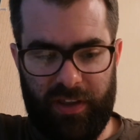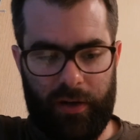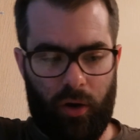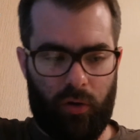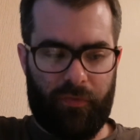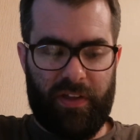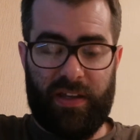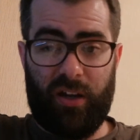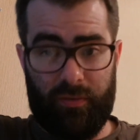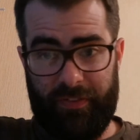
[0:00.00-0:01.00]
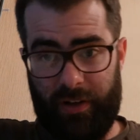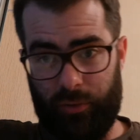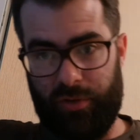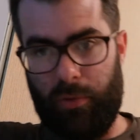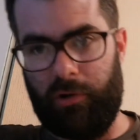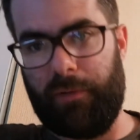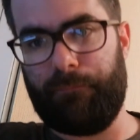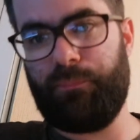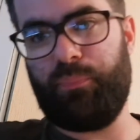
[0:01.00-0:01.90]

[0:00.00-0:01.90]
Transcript: then of the Cup final tomorrow.